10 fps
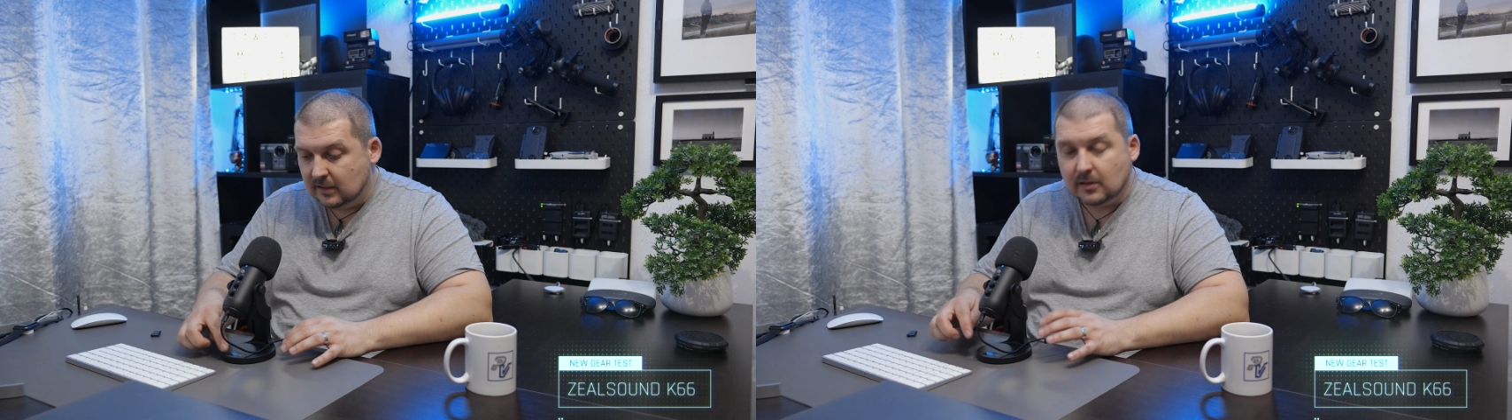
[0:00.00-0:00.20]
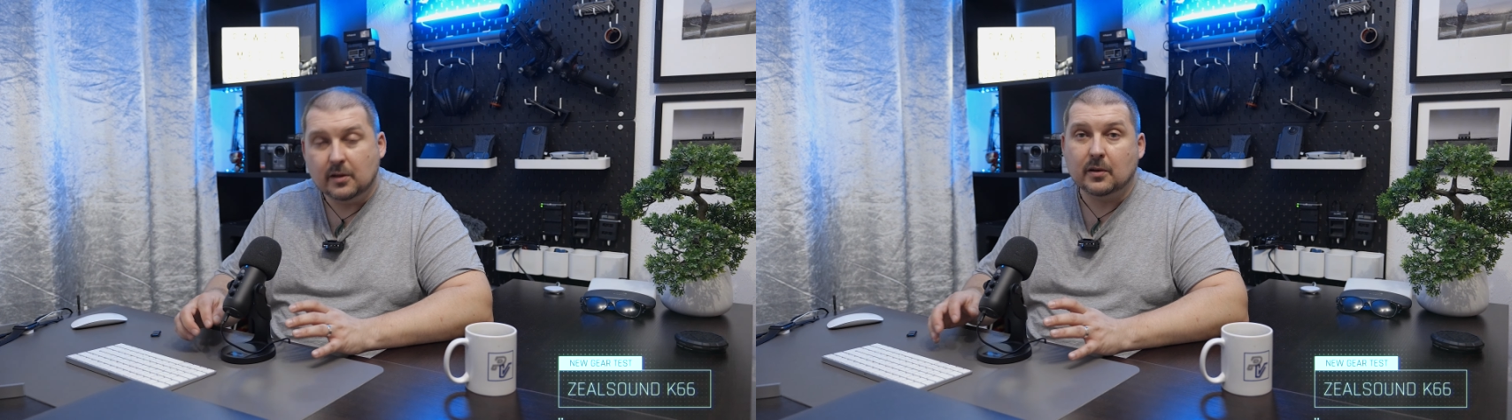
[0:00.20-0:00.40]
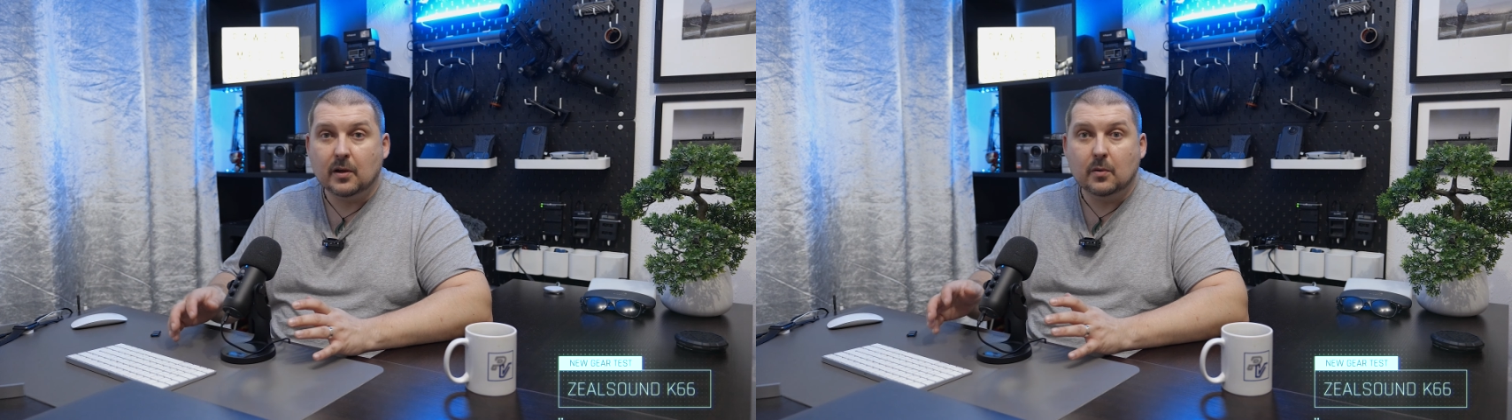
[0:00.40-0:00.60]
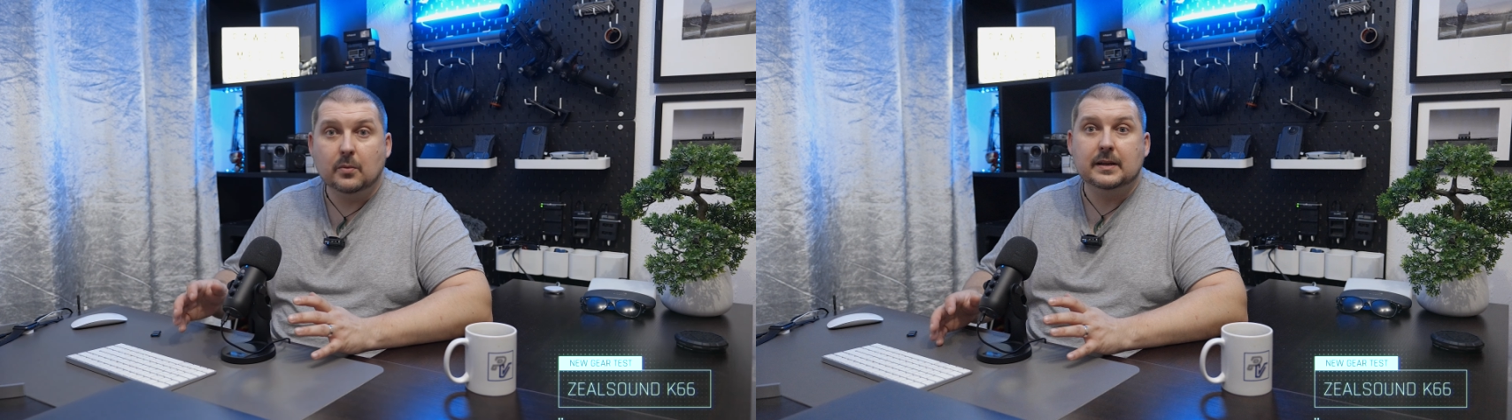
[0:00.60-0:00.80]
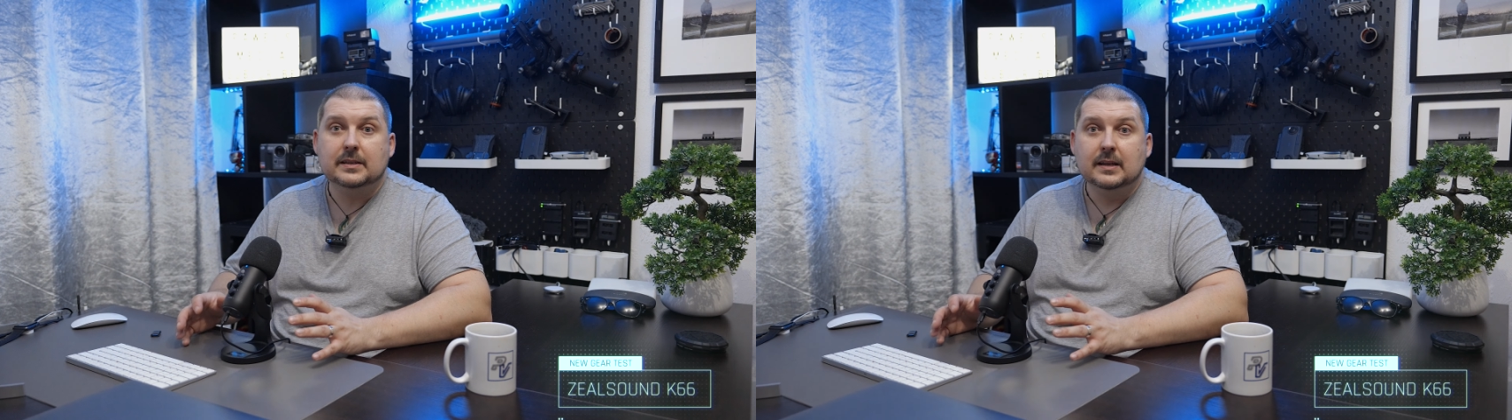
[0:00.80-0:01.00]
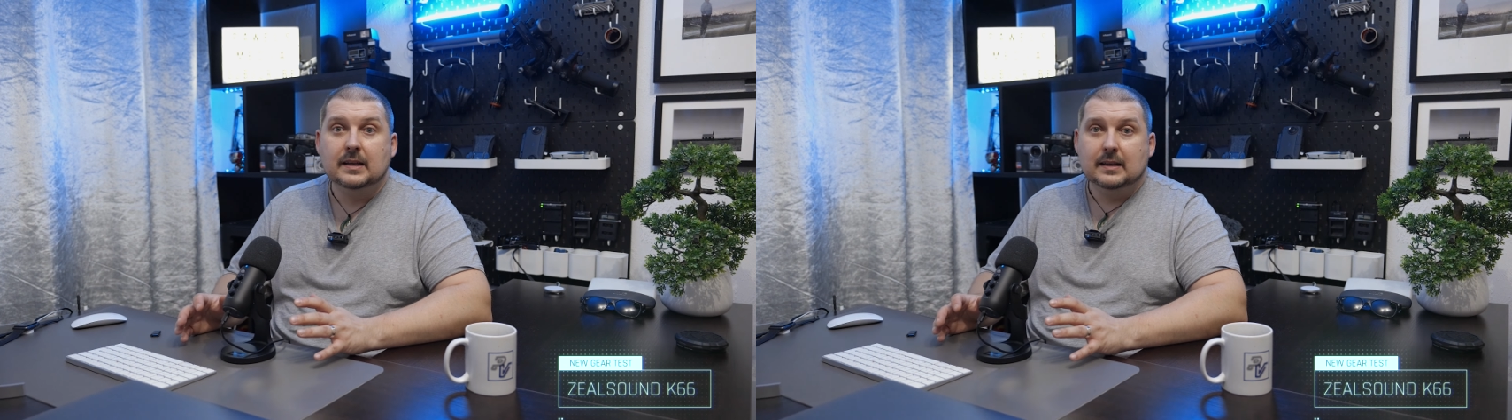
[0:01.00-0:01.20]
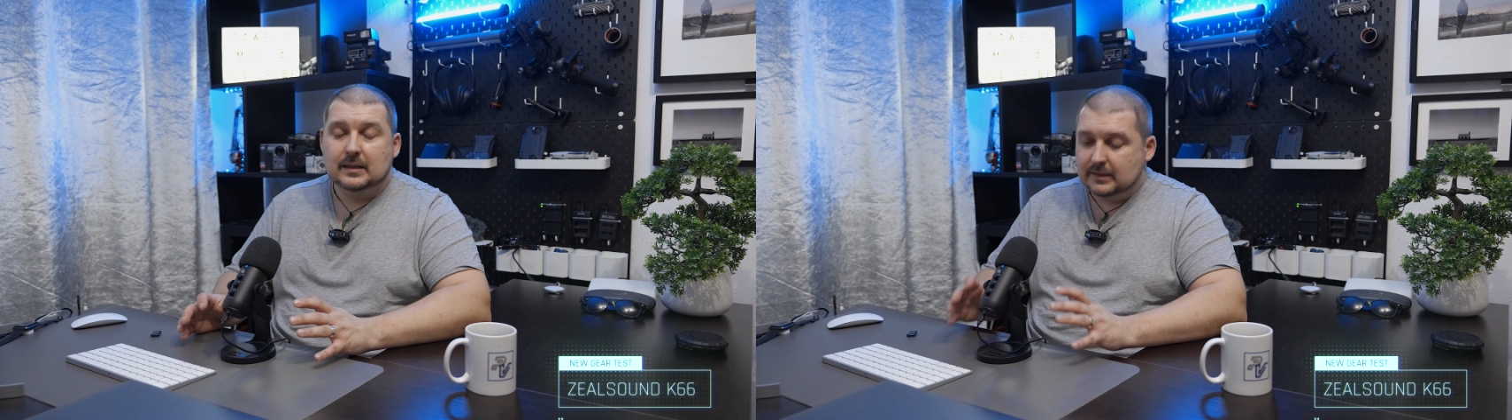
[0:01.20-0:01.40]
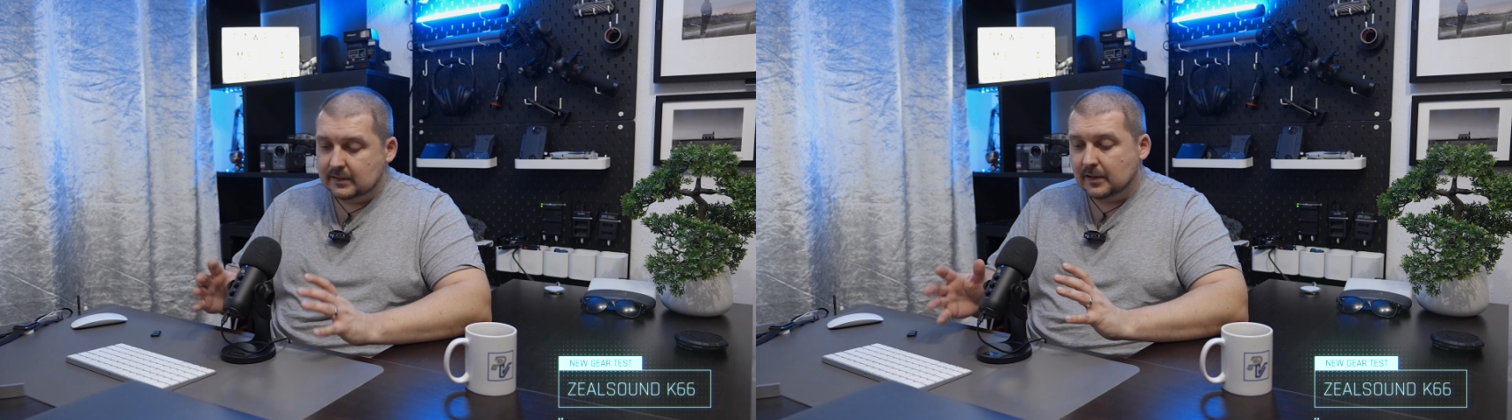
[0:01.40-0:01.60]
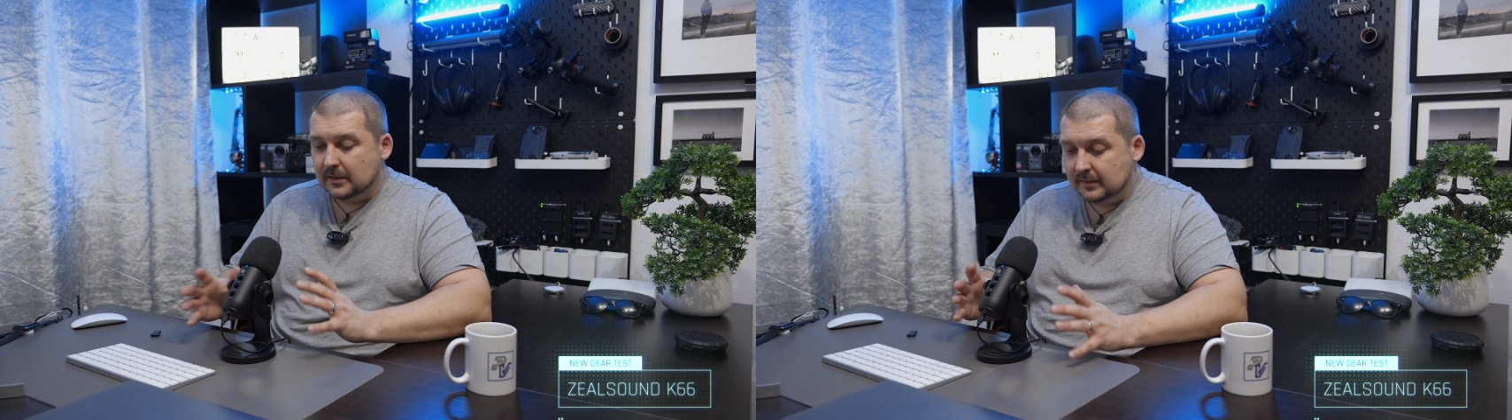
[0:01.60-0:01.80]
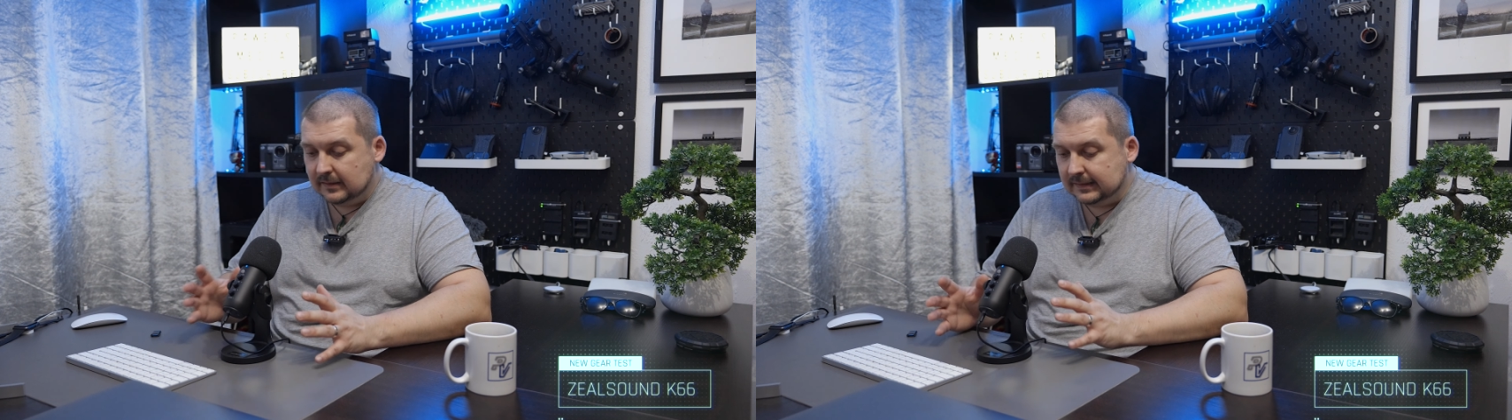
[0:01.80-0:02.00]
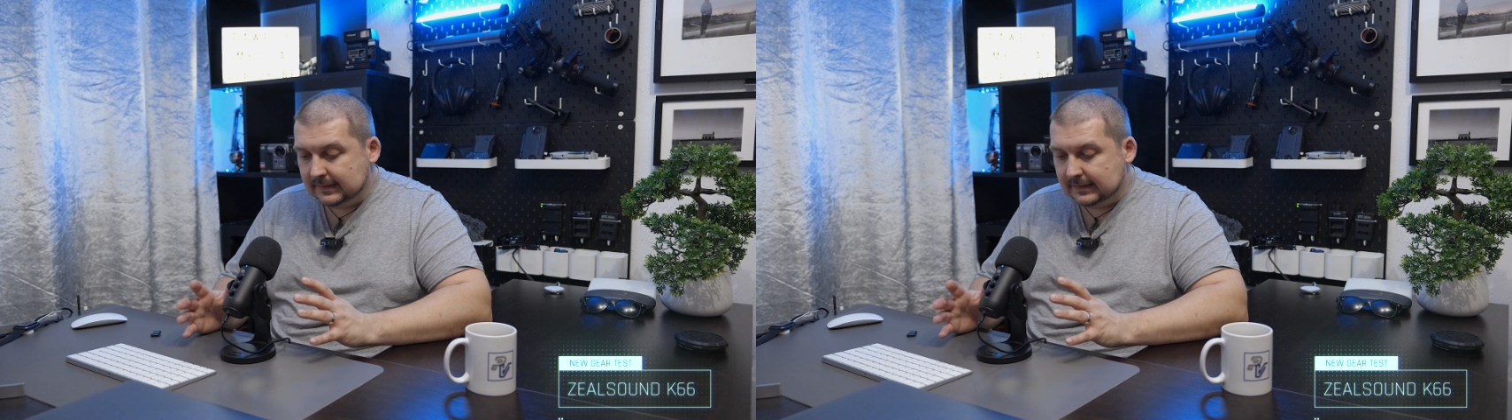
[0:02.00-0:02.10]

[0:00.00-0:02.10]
logo, which, you know,